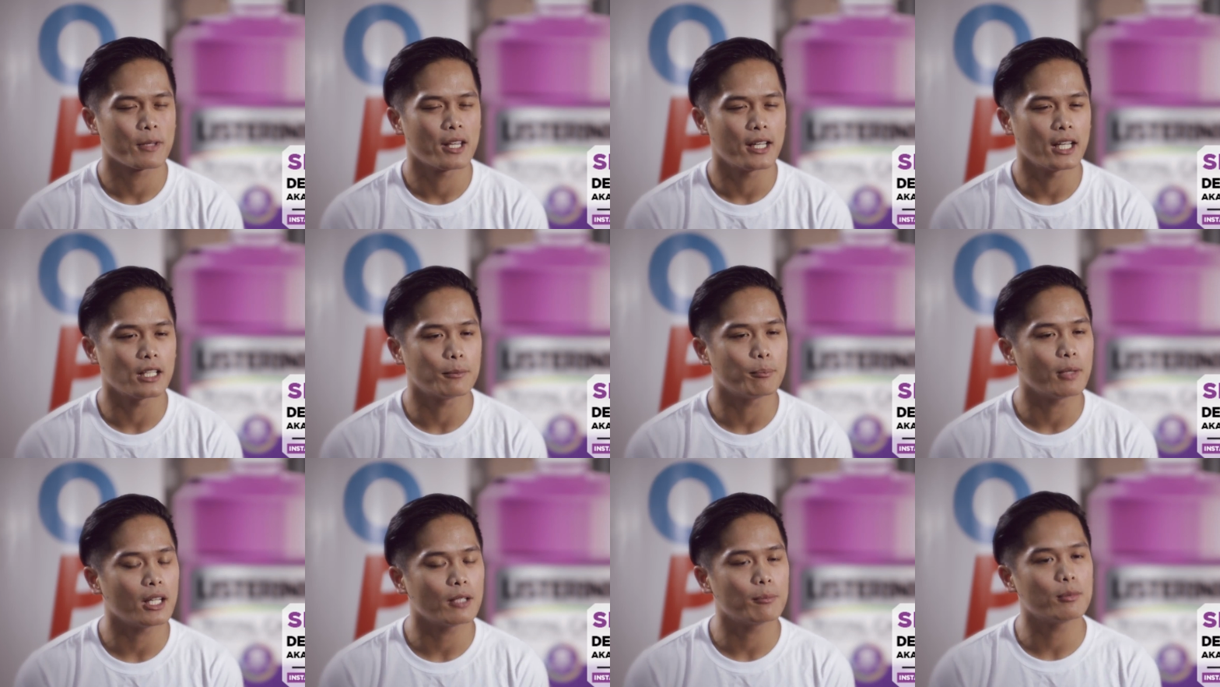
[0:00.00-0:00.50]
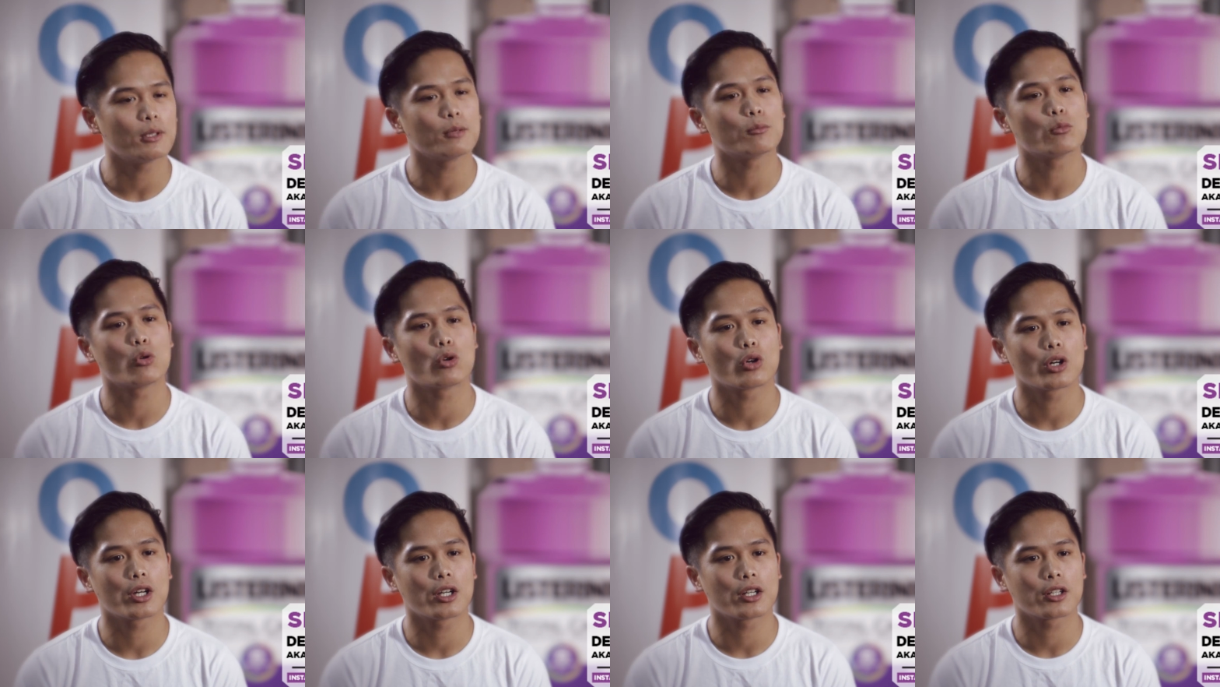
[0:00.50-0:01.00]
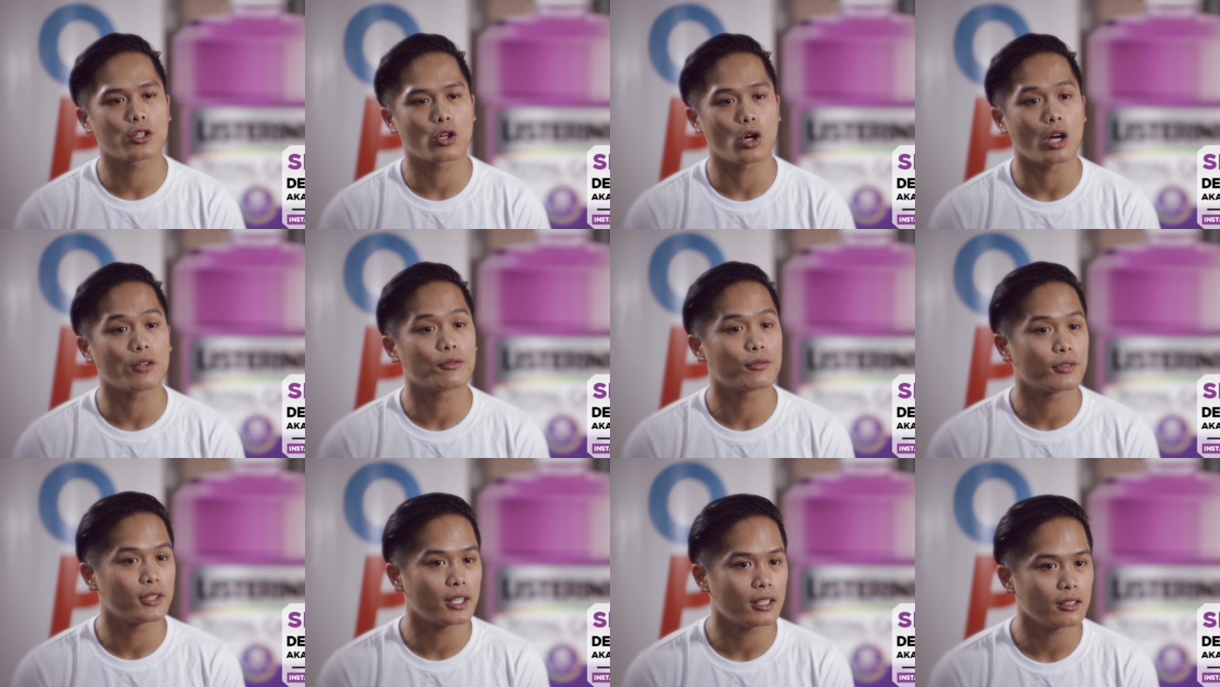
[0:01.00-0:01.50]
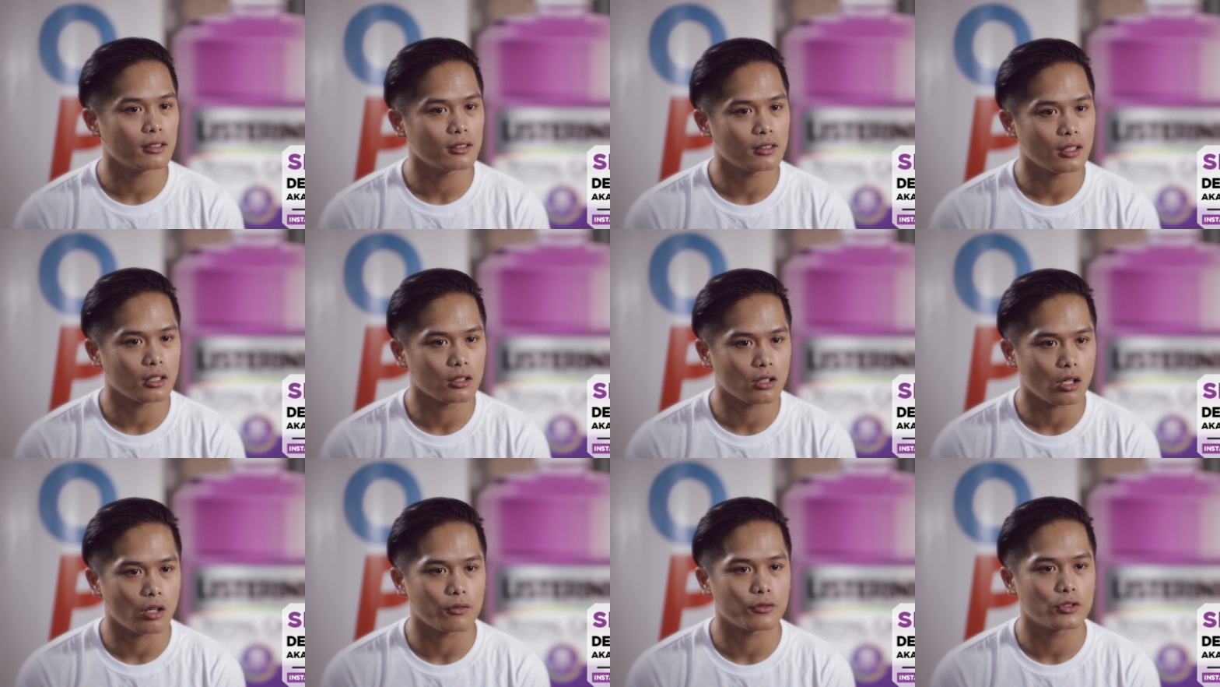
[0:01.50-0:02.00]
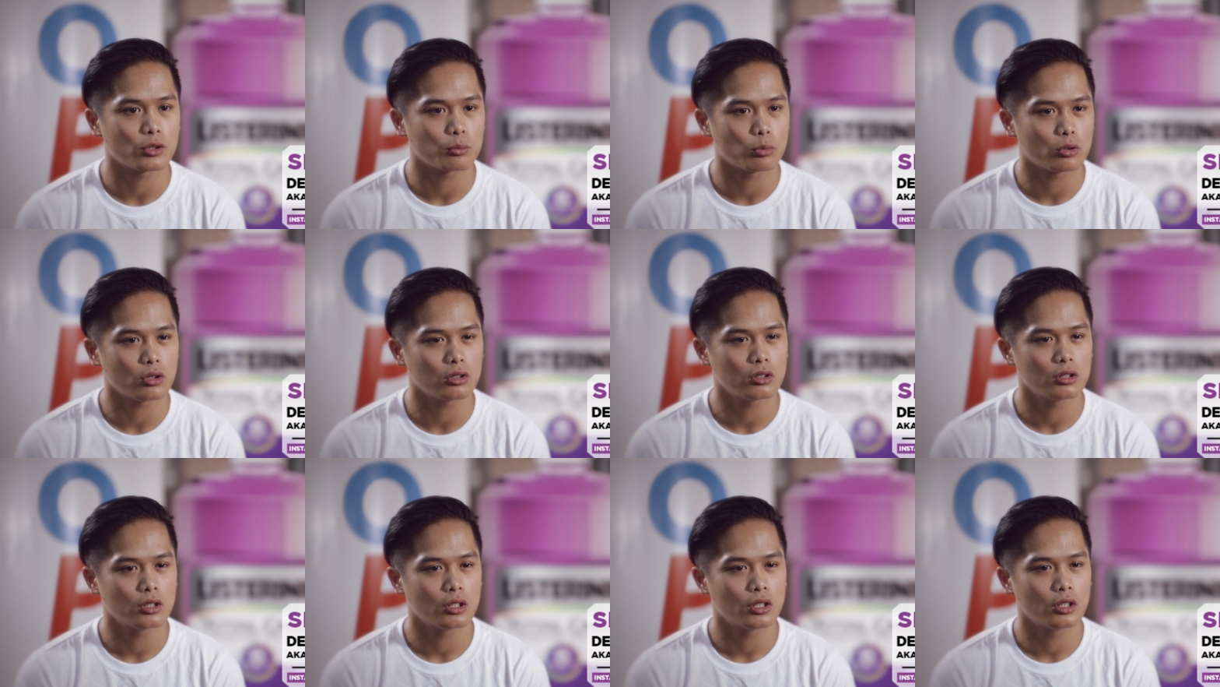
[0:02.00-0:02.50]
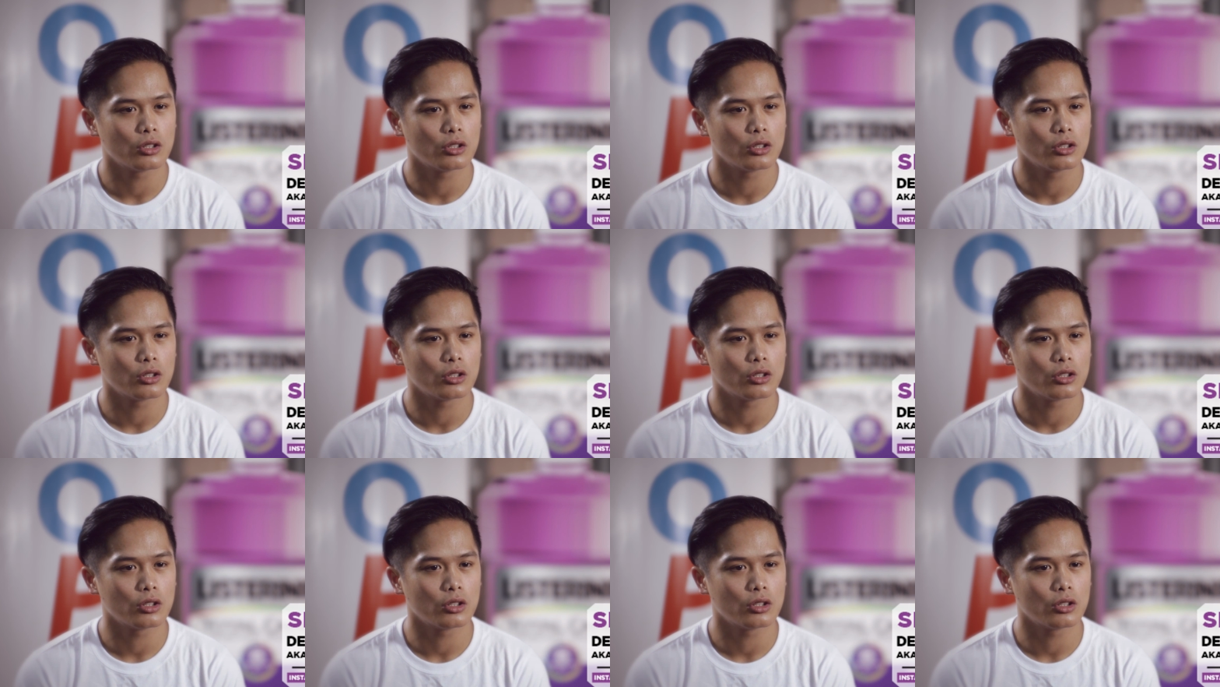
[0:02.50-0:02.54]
It made me more confident and comfortable